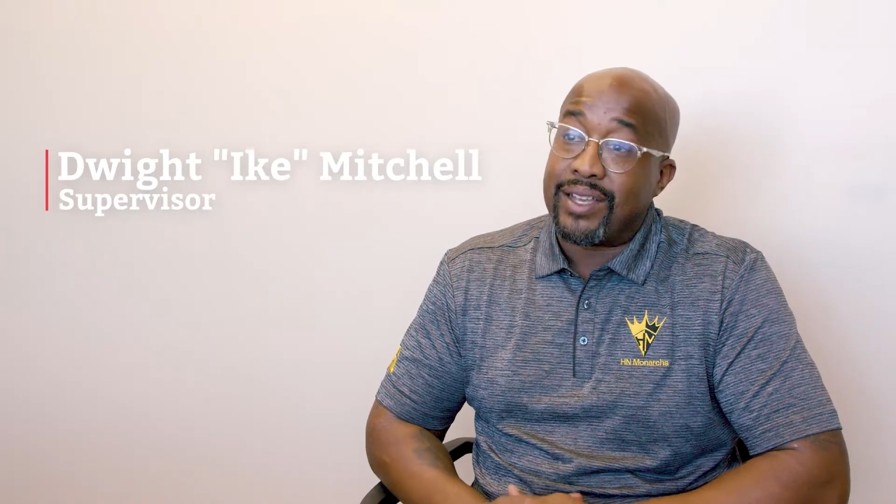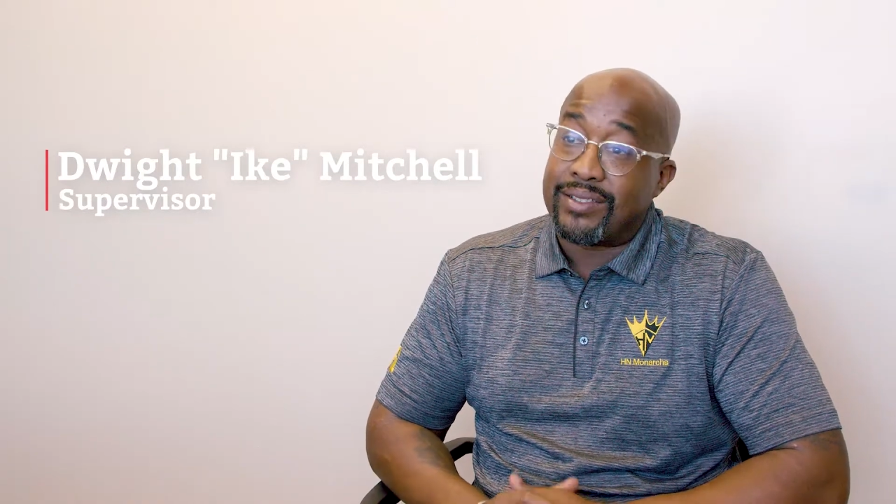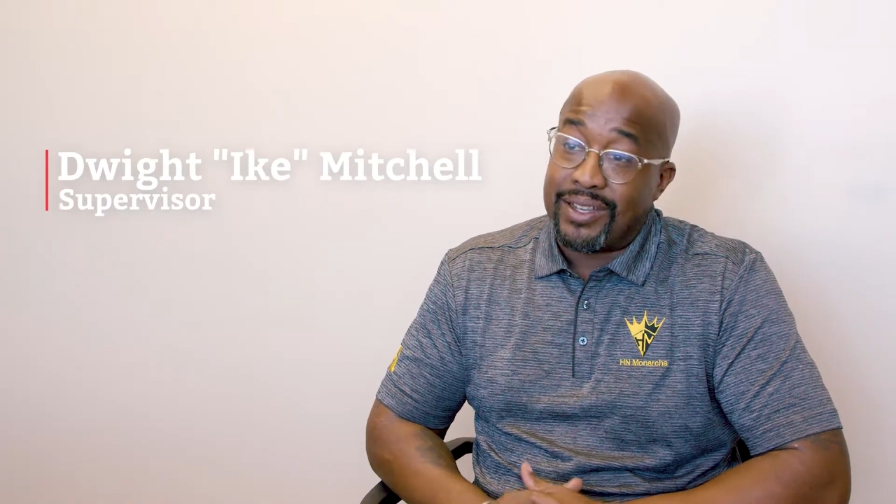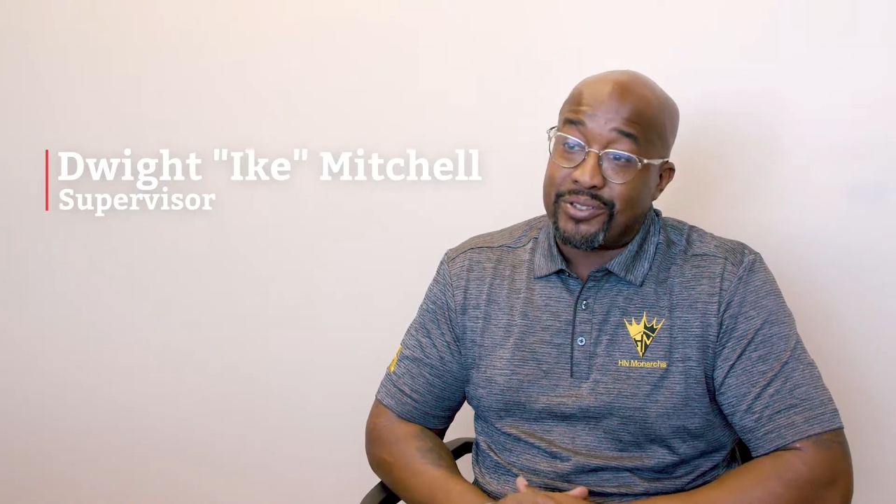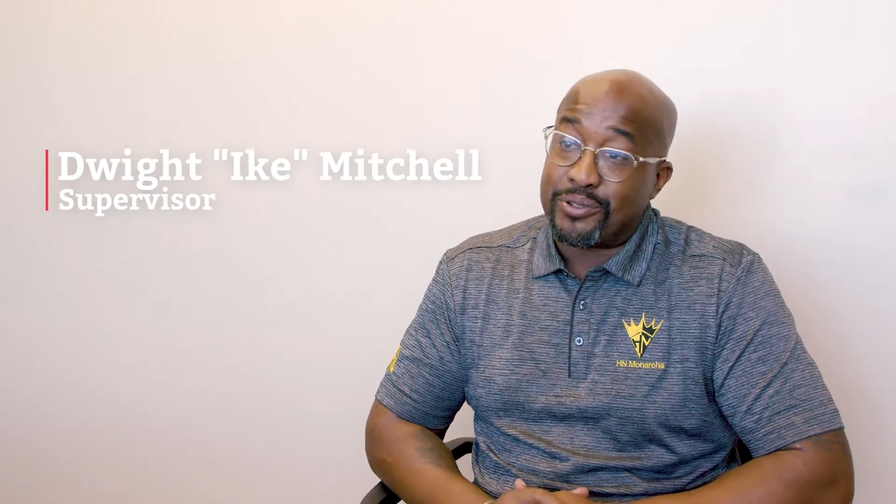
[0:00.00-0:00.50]
I
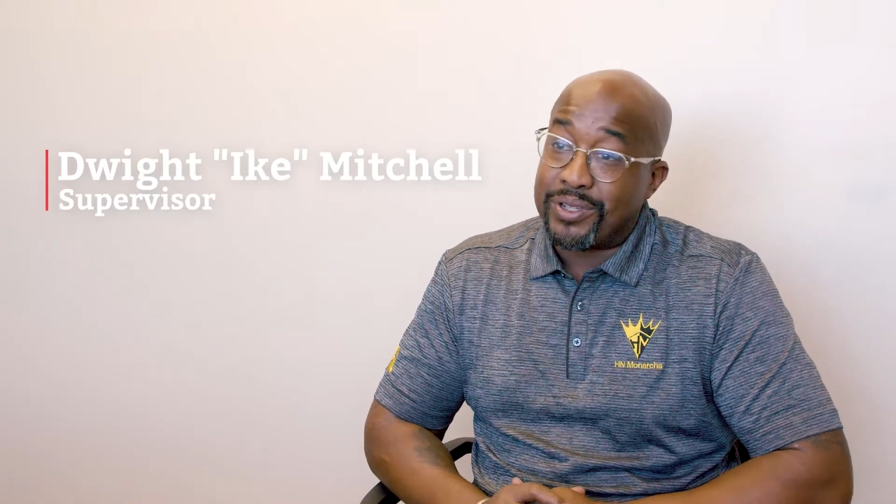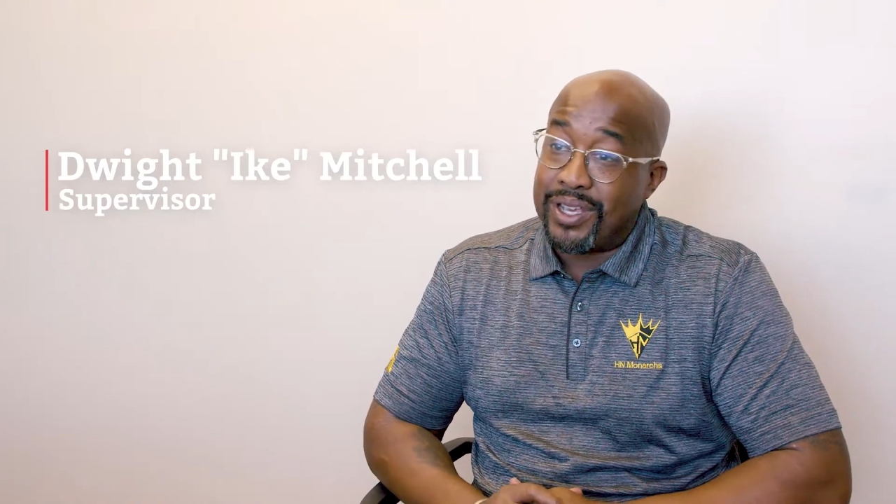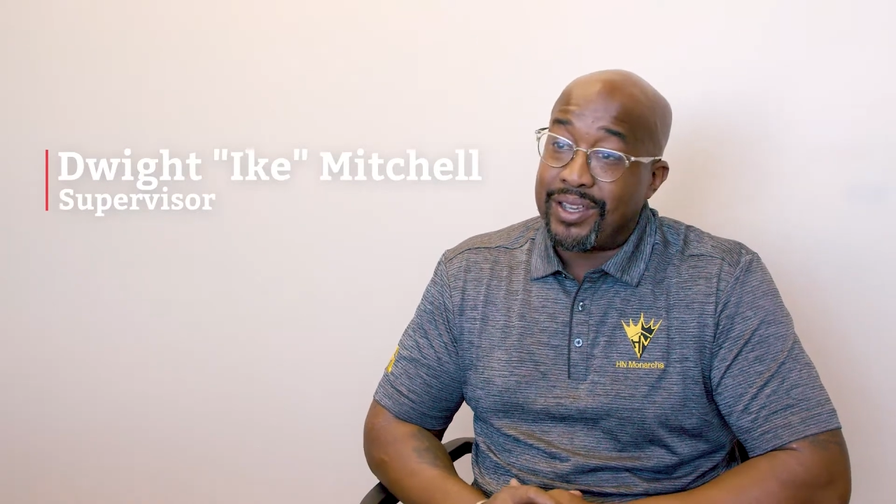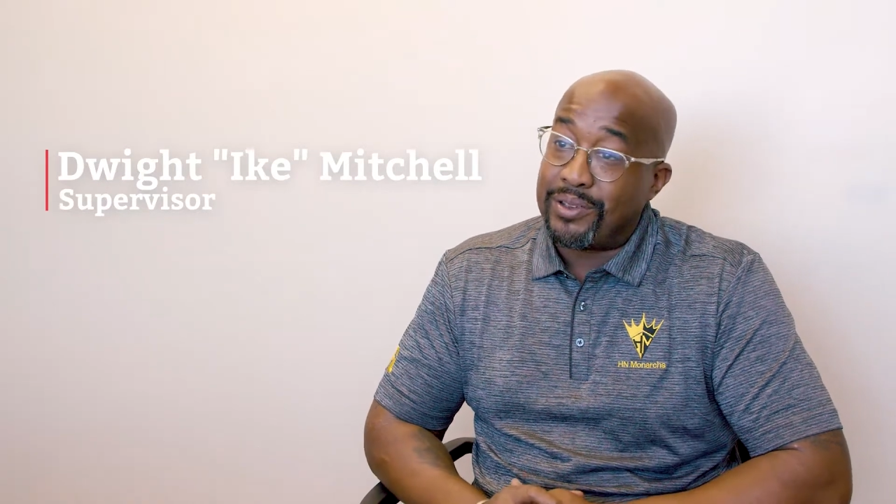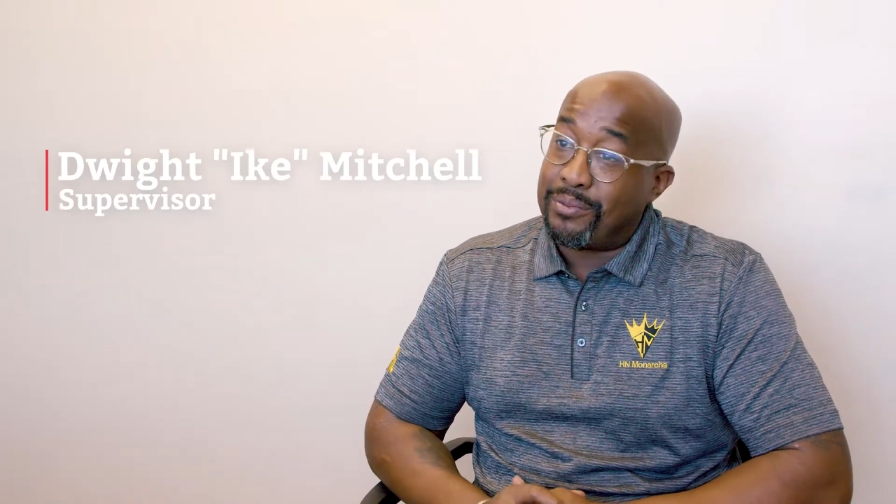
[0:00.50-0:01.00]
said, I sure
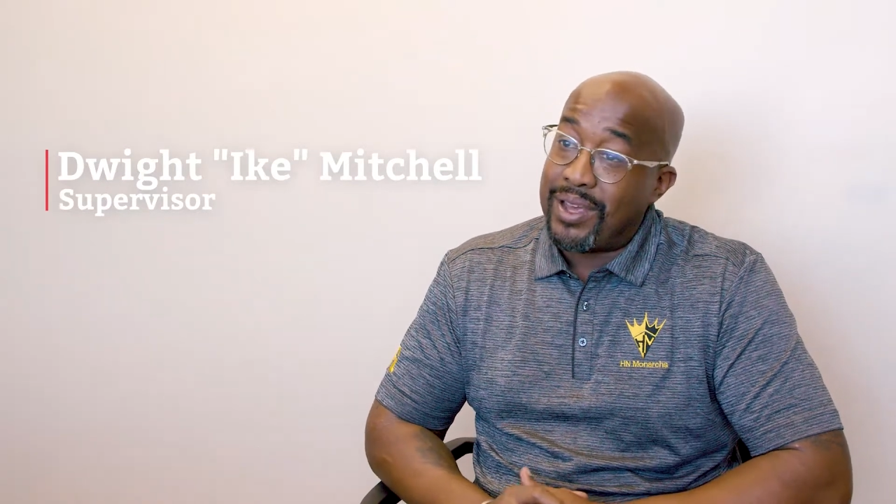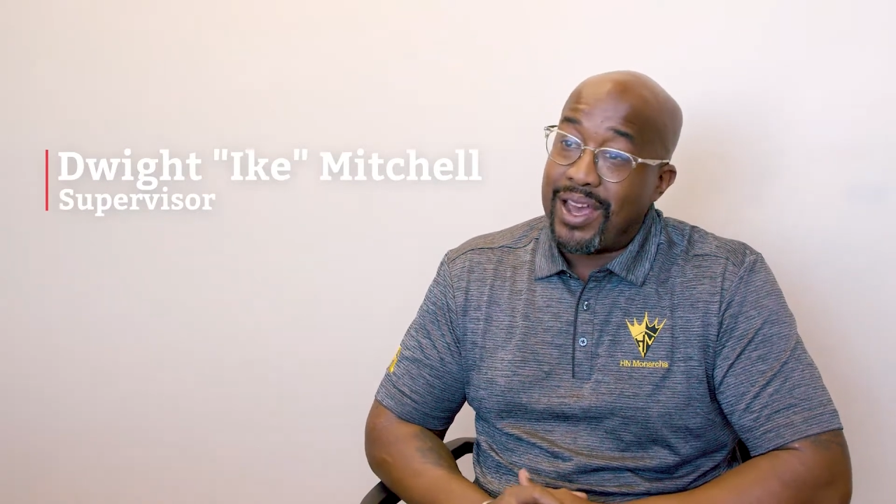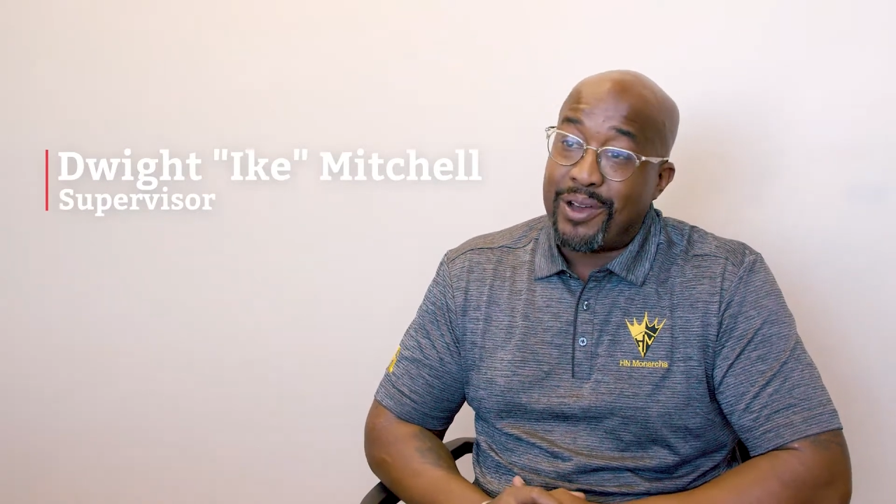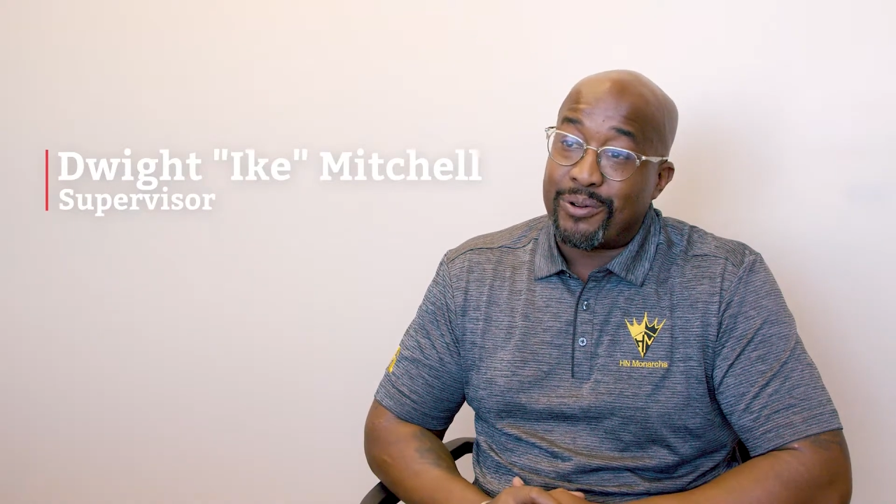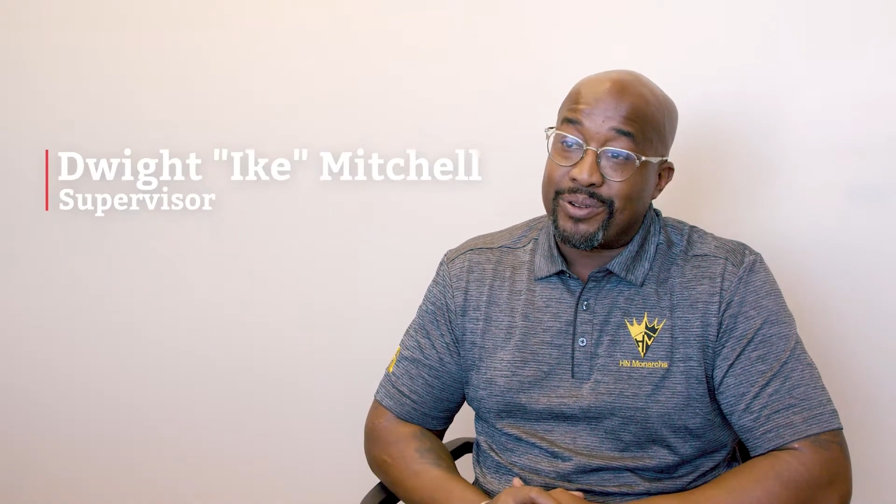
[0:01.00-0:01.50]
can, give me an
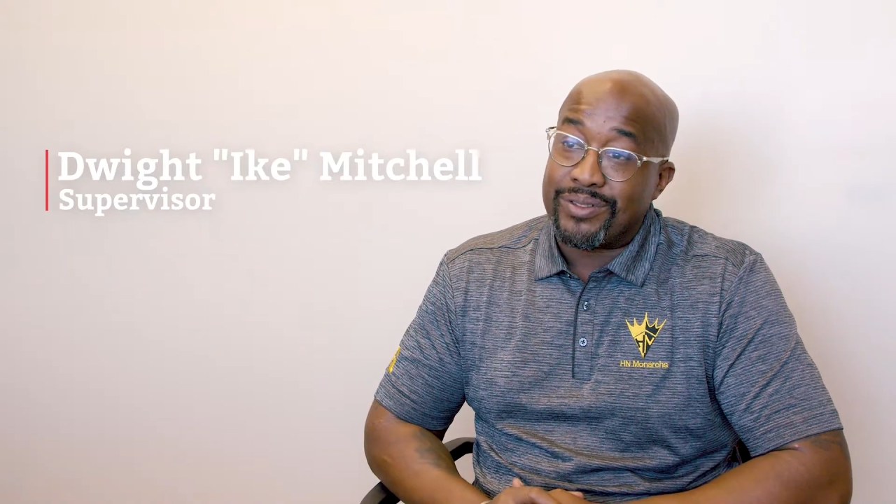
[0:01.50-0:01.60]
hour.